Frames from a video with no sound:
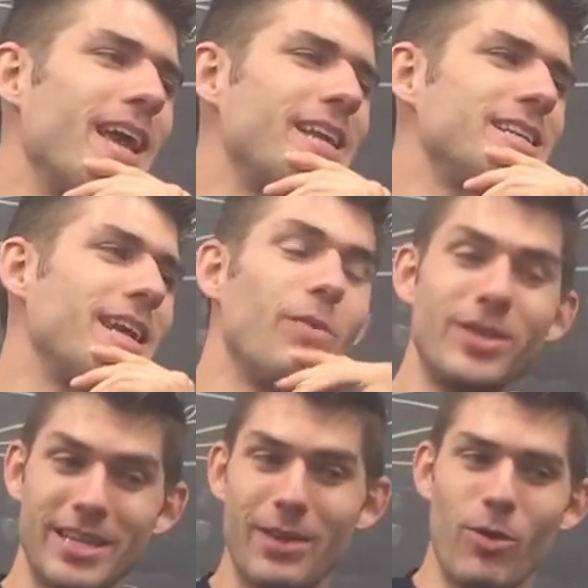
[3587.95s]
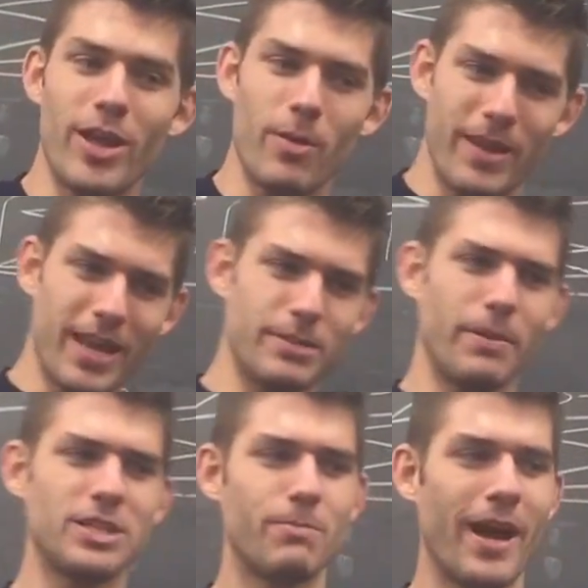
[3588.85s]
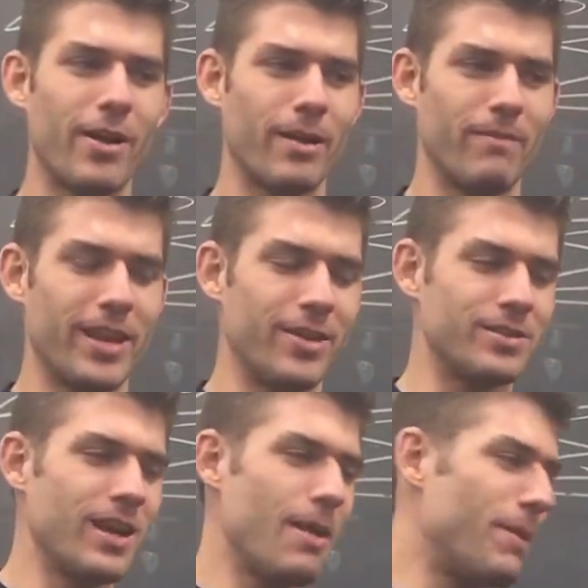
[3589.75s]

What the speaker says: He went to NYU, but he has a bunch of biochem videos.